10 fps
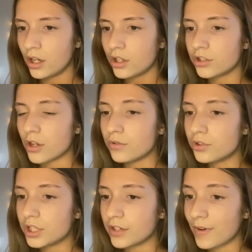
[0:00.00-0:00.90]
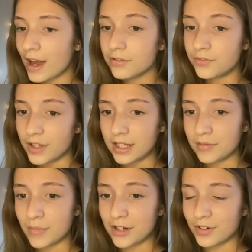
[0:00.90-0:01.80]
So she had found Finn
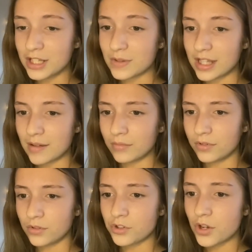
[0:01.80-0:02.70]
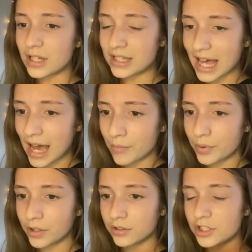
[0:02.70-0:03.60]
and made friends with him. Not only that,
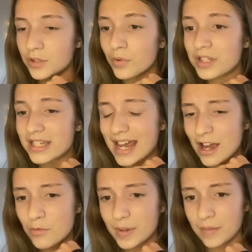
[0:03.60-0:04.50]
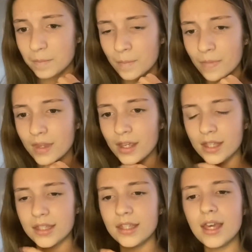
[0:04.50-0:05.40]
but she wanted to help him.
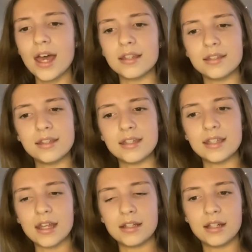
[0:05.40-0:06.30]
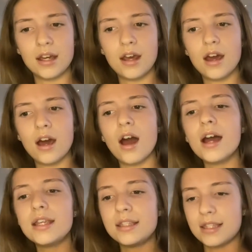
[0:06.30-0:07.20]
"Yes," he said.
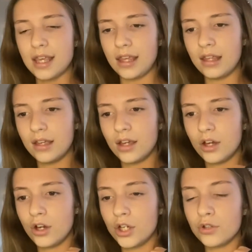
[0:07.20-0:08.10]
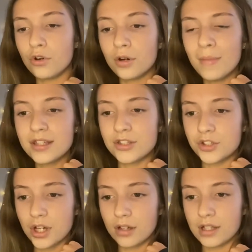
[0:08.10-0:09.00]
"I see. You're a
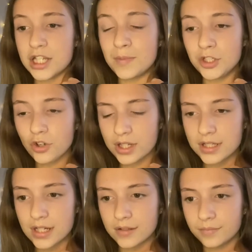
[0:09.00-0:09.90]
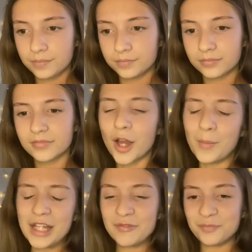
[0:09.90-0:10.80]
messenger and to be trusted. Come
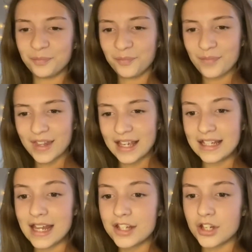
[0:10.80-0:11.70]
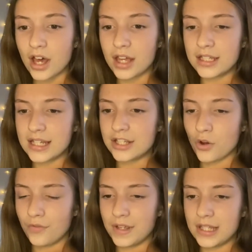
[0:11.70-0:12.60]
in." He led her into his
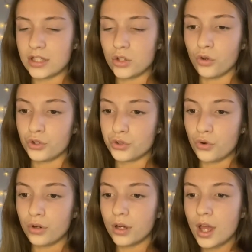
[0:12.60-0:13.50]
office and locked the door.